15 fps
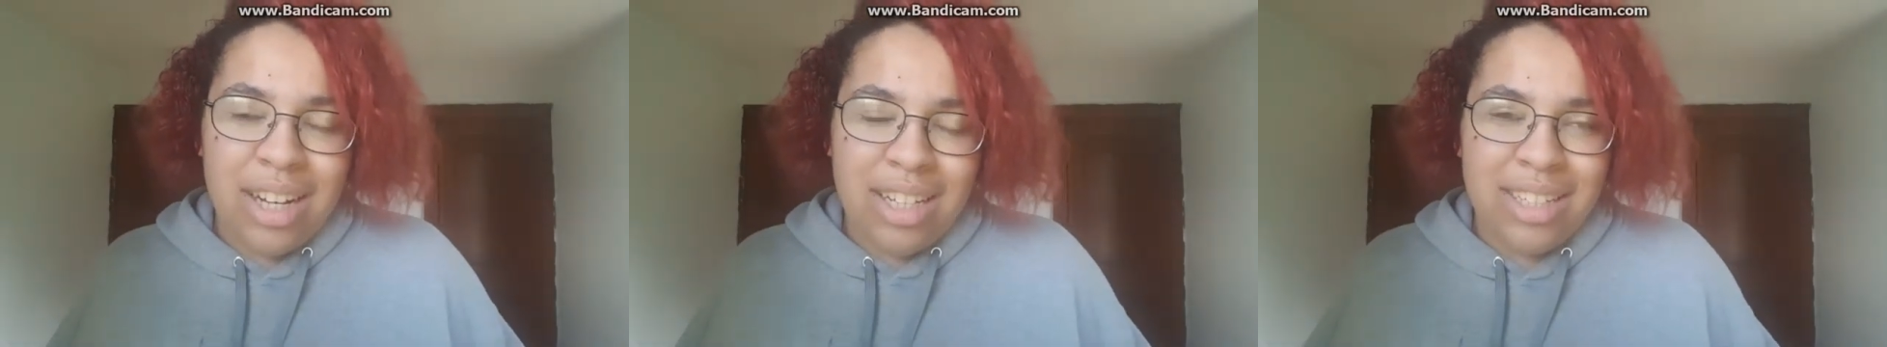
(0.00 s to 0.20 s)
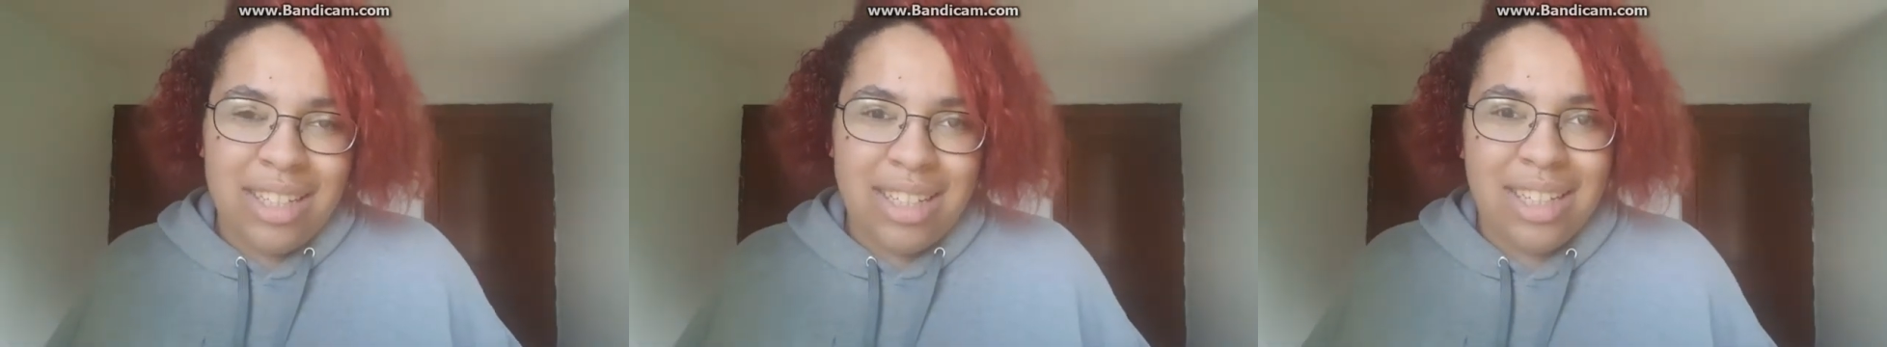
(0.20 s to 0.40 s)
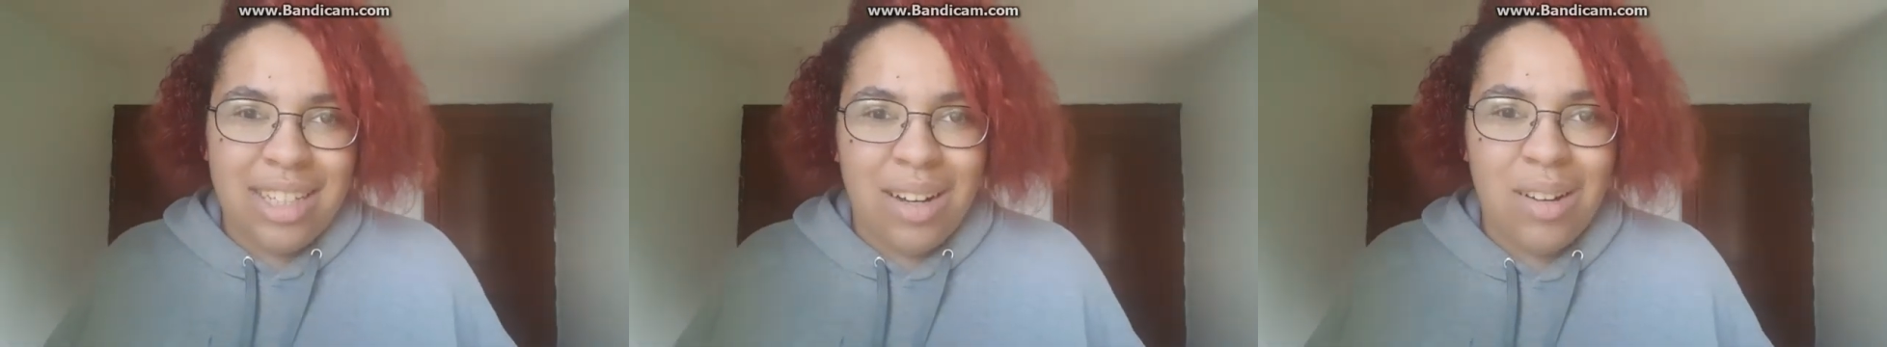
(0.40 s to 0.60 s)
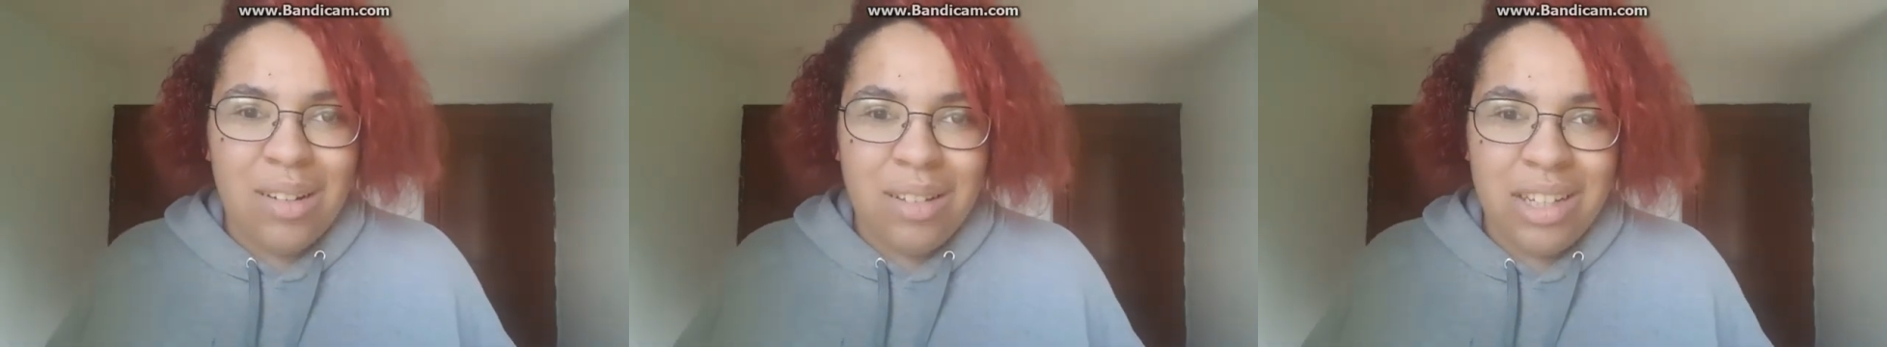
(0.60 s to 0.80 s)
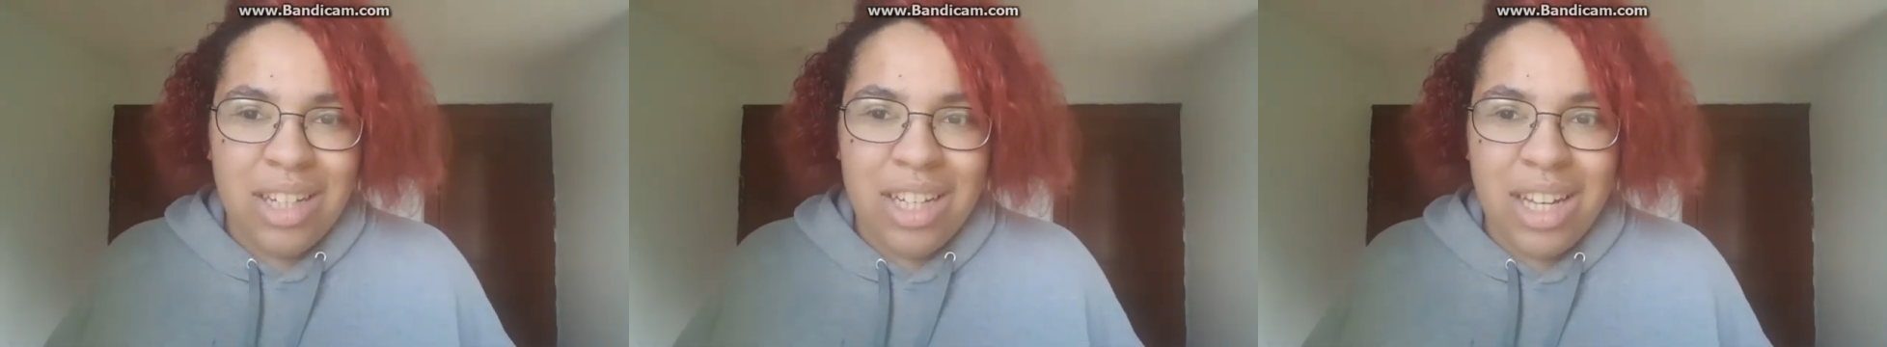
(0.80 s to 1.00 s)

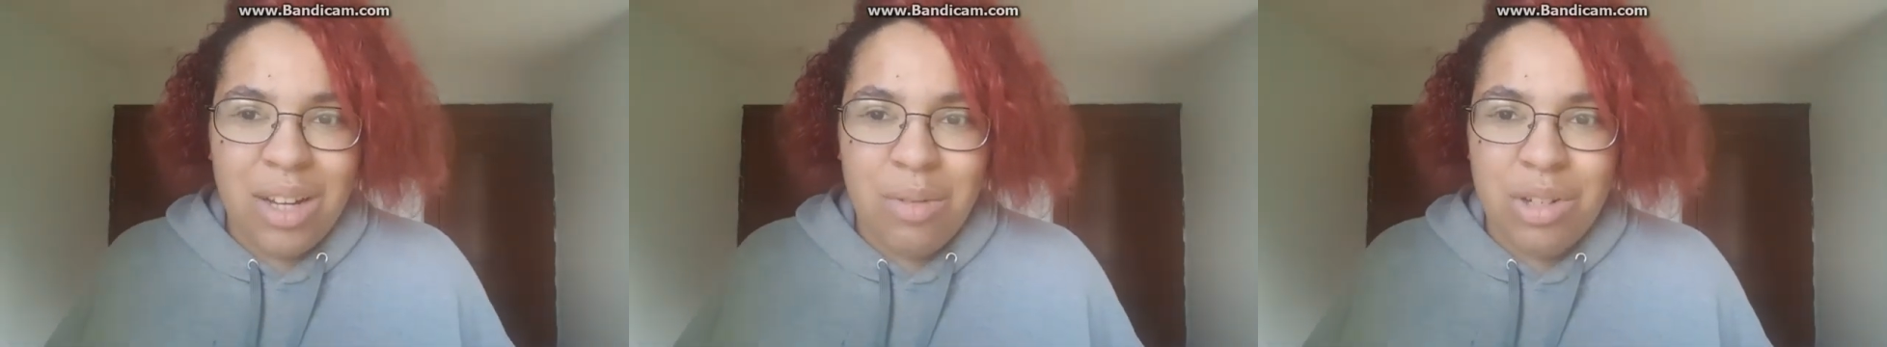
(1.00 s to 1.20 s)
necessarily.